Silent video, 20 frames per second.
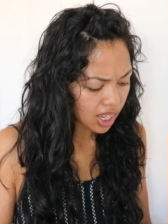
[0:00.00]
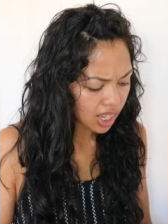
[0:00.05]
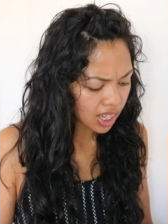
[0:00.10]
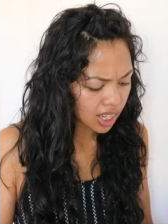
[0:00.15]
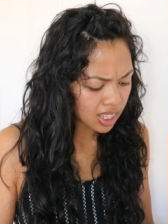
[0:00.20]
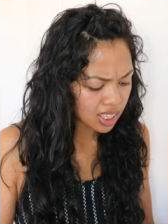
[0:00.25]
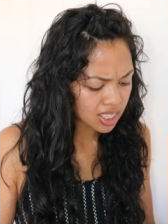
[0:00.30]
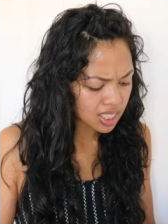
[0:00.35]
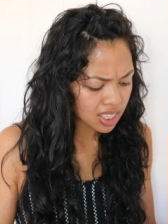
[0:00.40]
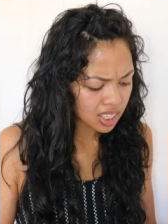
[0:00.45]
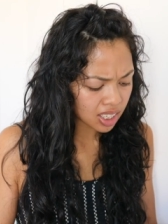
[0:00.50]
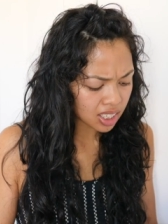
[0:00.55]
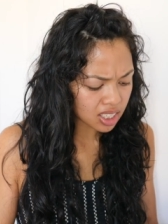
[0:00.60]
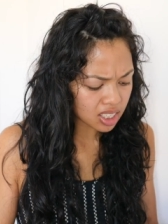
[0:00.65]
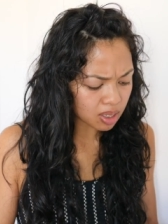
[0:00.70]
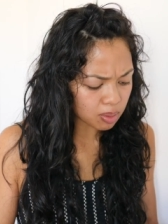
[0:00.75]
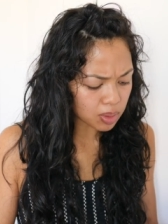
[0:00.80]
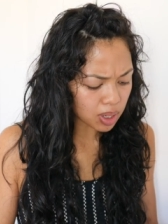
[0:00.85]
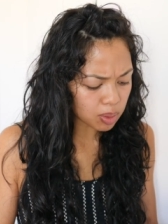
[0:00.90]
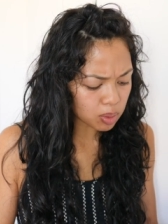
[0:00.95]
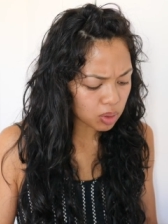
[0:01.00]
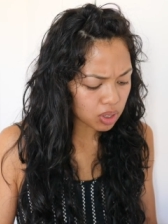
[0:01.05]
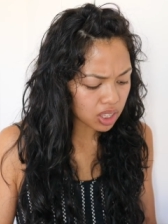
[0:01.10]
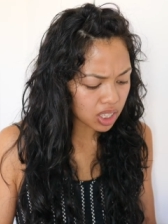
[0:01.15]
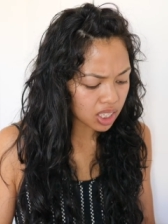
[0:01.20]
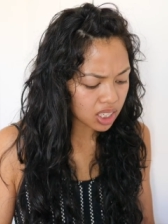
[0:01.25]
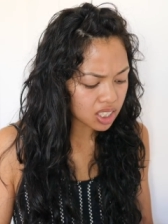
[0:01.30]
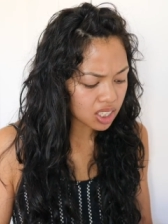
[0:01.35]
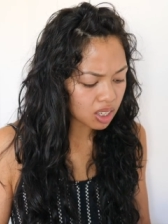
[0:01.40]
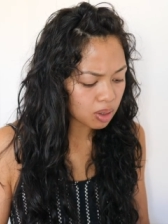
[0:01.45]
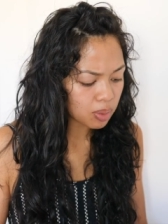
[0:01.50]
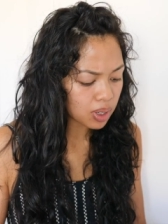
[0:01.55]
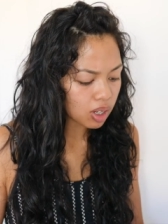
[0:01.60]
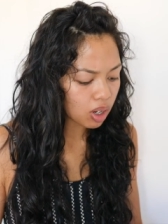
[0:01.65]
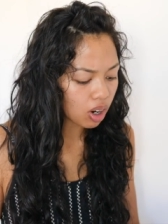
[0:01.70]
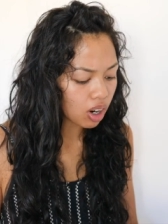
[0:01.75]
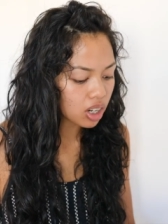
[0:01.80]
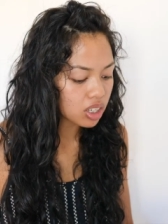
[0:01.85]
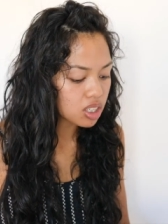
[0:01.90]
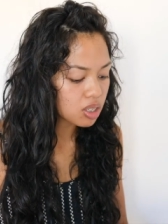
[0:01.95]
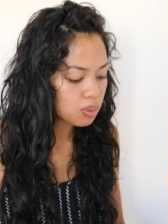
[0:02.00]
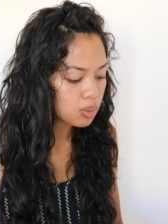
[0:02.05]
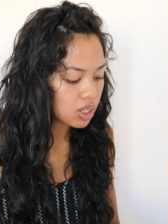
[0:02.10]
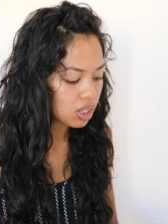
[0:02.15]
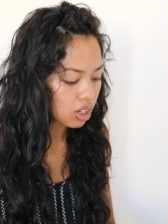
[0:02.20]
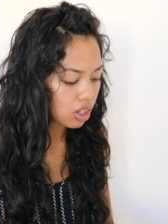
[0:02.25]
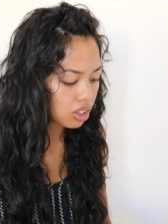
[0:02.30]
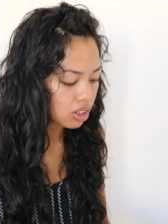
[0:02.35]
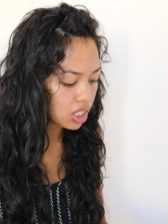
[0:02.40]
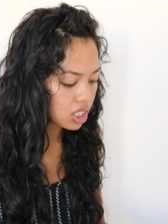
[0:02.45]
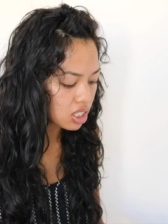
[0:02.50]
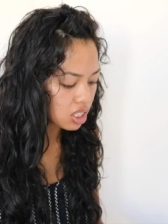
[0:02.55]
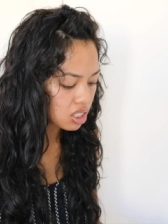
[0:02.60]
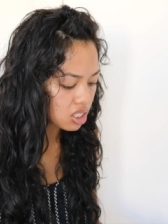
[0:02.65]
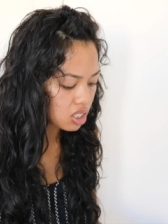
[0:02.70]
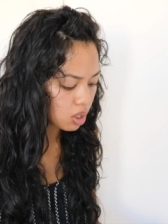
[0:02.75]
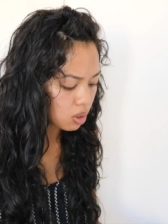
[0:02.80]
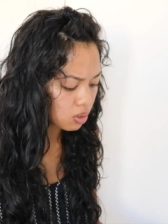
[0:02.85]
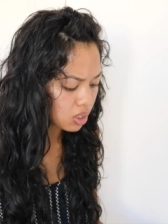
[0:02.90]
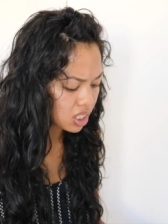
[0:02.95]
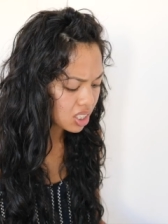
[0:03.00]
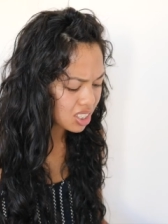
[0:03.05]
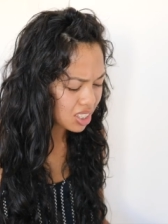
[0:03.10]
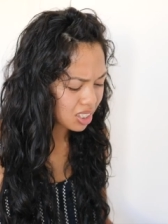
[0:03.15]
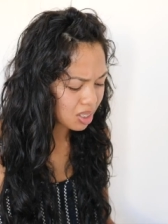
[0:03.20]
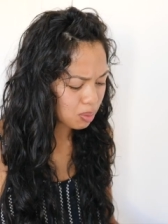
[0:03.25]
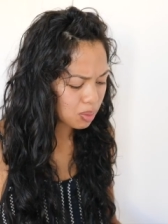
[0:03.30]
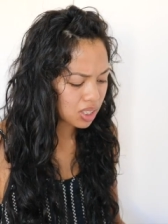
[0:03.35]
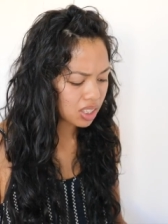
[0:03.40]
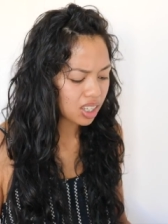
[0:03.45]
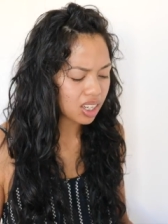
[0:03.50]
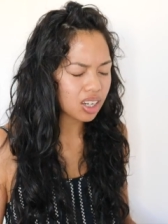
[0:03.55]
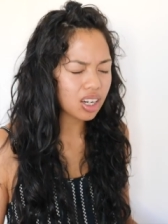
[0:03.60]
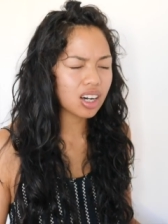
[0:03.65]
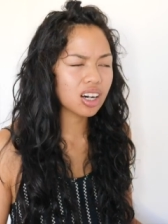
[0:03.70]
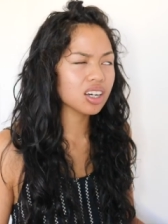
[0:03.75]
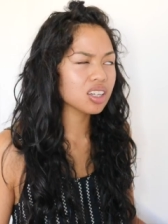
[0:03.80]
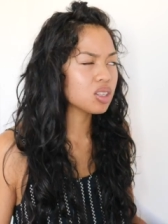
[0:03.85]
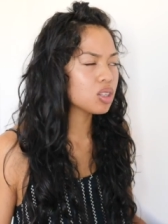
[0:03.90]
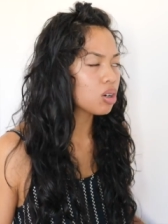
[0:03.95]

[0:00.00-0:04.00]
And uh, sometimes we think it's gonna be hard to be our authentic self, that it's gonna be like, oh,